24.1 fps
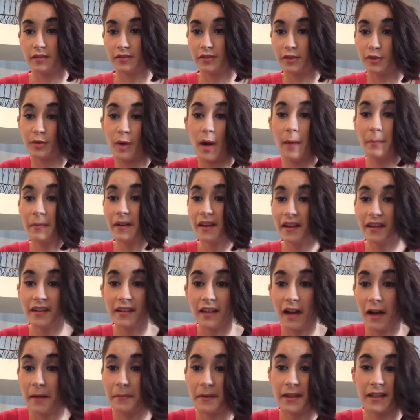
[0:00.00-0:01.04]
drum it.
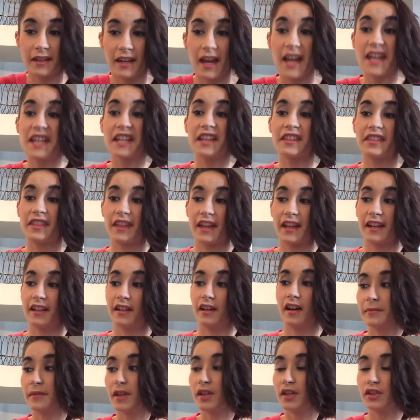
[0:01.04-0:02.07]
I mean, anything.
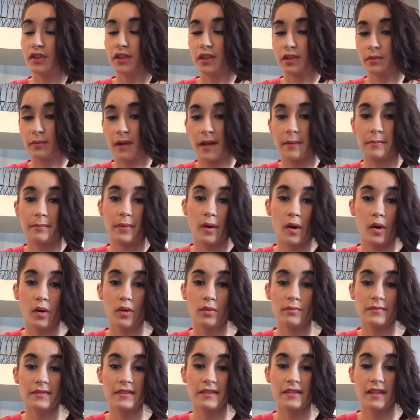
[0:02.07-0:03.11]
You could write
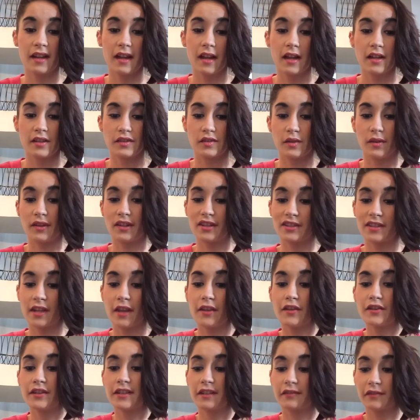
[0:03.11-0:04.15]
poems. So there's
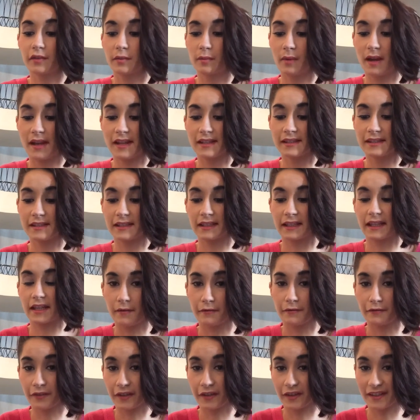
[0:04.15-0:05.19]
other different ways to get
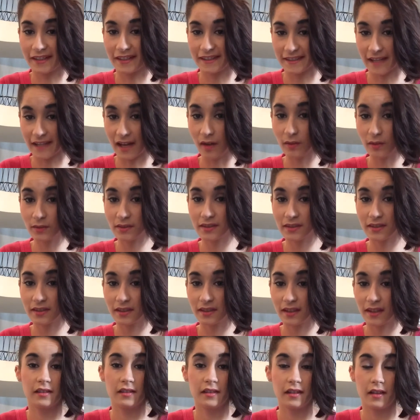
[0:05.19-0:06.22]
feelings out
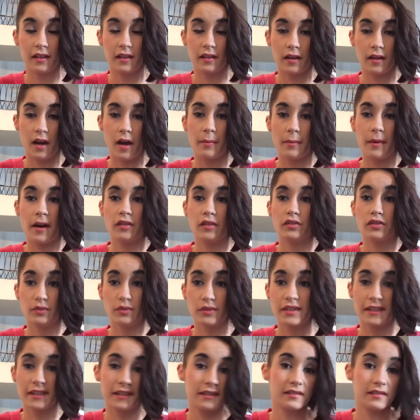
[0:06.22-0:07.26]
about
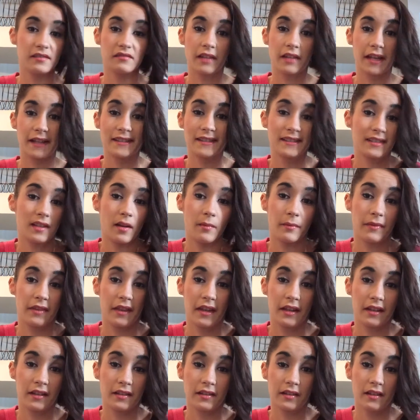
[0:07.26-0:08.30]
losing like something,